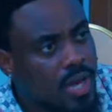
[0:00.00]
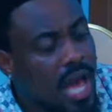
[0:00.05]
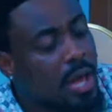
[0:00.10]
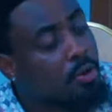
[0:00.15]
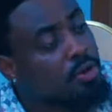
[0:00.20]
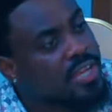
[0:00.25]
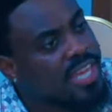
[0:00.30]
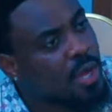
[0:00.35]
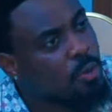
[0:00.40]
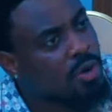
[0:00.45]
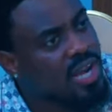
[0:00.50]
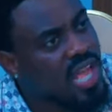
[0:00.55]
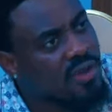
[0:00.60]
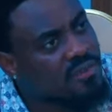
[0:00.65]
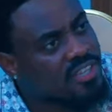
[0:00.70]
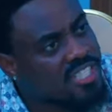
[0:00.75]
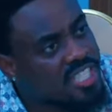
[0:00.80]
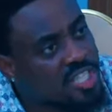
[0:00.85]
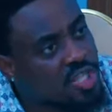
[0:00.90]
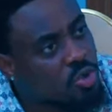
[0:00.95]
I don't care
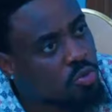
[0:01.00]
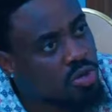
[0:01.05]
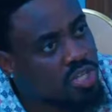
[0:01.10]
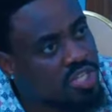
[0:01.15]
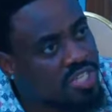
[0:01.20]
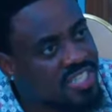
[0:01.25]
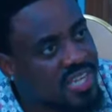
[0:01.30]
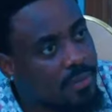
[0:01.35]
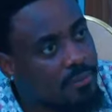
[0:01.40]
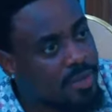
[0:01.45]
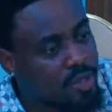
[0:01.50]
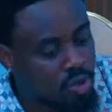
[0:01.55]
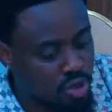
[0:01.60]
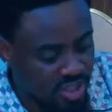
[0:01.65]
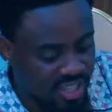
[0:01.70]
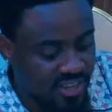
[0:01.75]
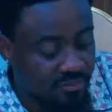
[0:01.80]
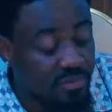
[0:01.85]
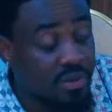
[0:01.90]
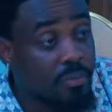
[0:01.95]
whatever situation that made you
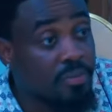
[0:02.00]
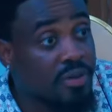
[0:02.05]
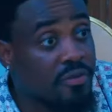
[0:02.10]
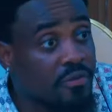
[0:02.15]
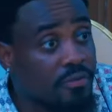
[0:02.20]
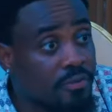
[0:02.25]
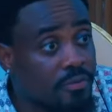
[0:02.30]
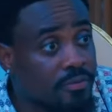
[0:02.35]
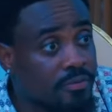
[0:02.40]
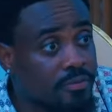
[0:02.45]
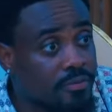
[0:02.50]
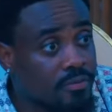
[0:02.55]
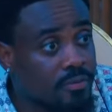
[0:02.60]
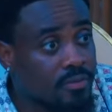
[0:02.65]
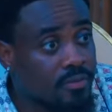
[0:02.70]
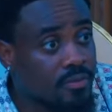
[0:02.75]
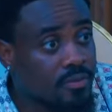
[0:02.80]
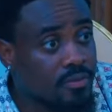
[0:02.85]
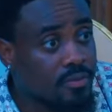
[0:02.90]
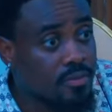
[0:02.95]
sell me beef.
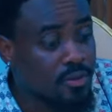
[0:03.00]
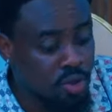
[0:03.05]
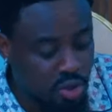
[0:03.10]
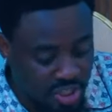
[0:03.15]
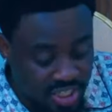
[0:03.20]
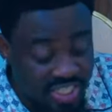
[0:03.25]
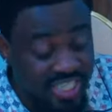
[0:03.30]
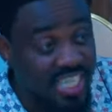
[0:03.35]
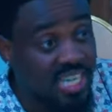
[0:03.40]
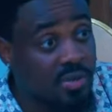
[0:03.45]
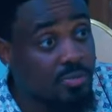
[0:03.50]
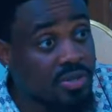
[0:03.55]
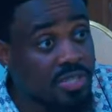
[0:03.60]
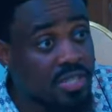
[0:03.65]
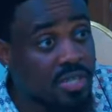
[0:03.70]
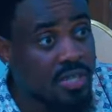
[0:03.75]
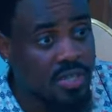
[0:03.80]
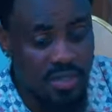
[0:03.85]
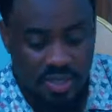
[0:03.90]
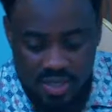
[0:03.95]
You see the
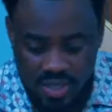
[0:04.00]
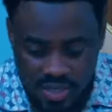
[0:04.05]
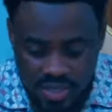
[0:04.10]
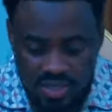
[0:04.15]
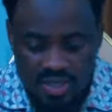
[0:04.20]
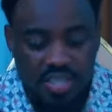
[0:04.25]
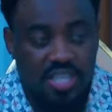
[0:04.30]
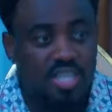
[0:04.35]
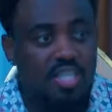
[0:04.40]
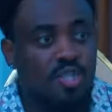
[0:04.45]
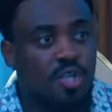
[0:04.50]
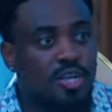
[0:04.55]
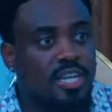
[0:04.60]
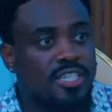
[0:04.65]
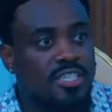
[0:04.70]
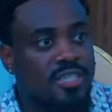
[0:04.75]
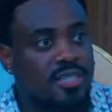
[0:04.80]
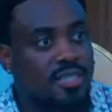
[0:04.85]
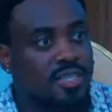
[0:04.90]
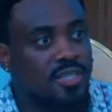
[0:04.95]
celebrity? He's not
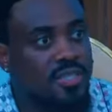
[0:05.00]
eating